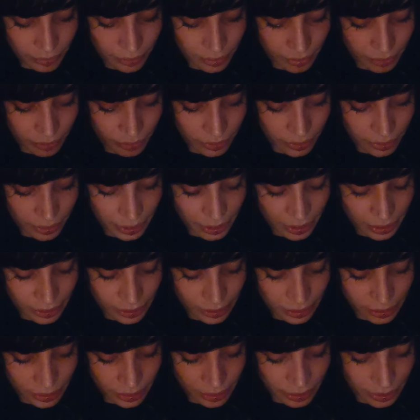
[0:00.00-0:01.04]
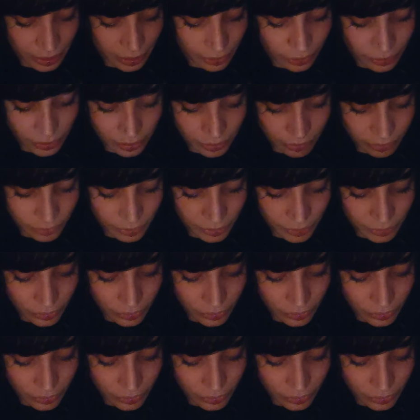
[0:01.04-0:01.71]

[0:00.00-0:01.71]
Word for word: Whatever the case is. Get yourself a